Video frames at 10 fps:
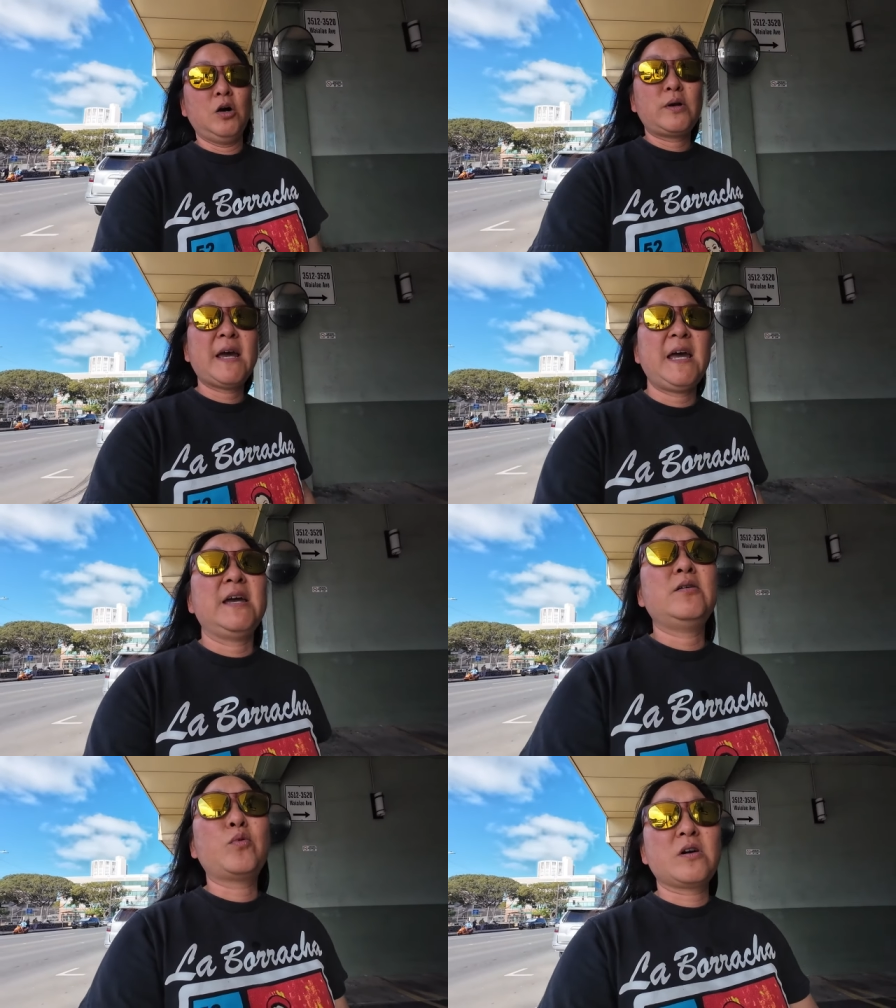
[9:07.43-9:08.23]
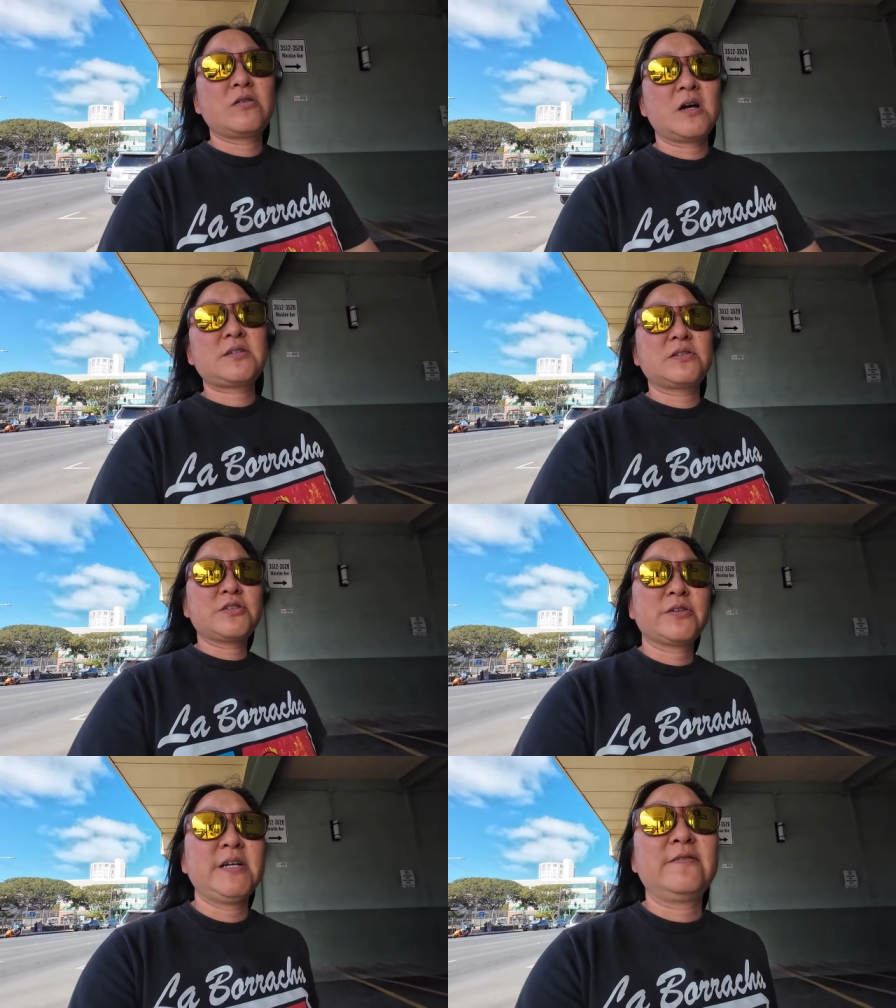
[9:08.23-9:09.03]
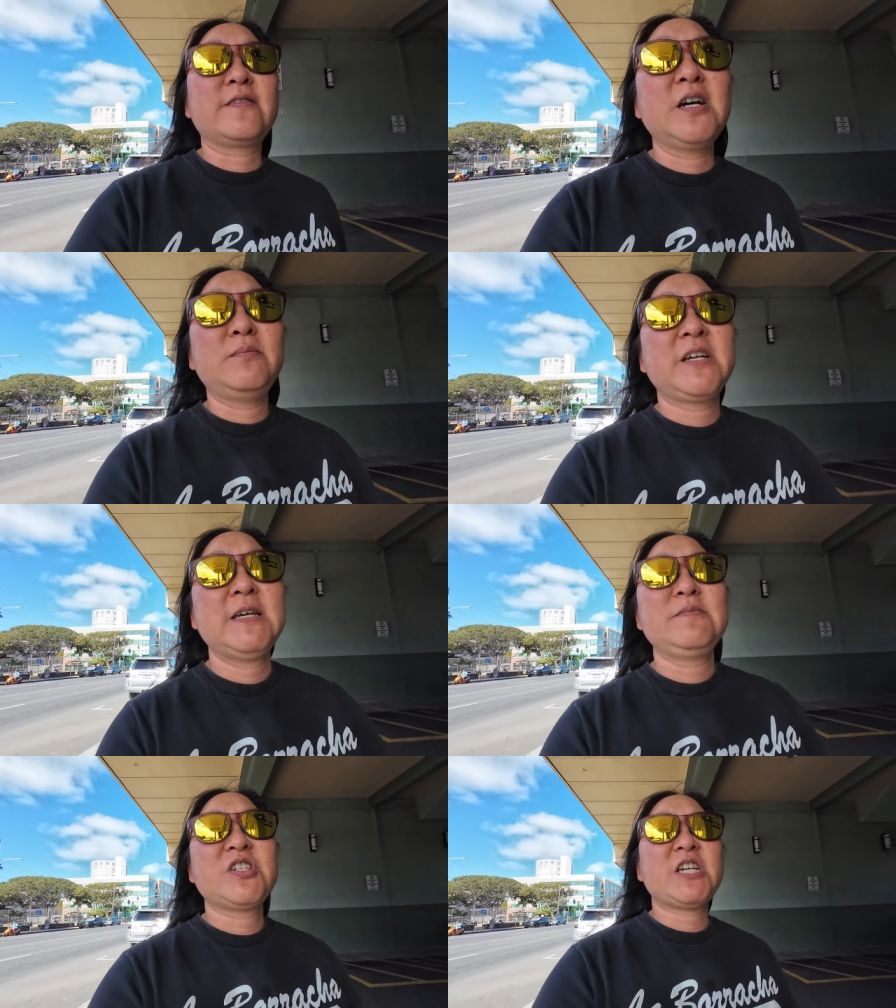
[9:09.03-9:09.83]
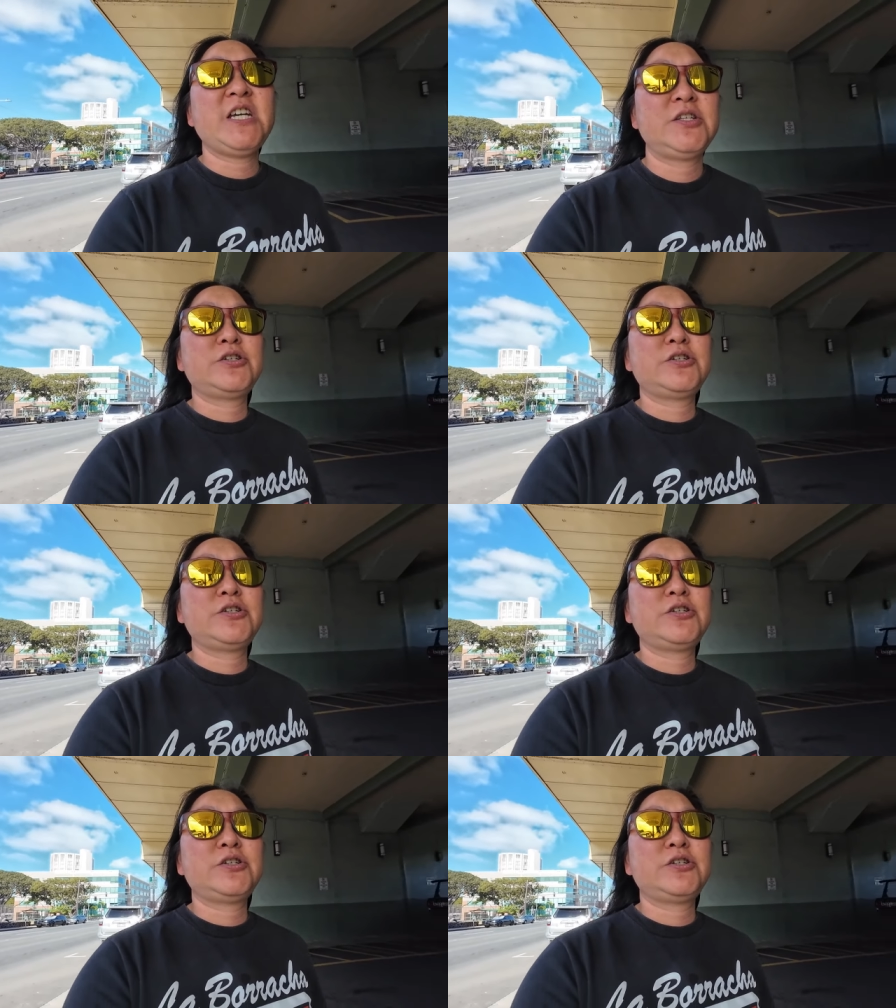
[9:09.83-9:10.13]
Okay, we're across the street from Kim Chee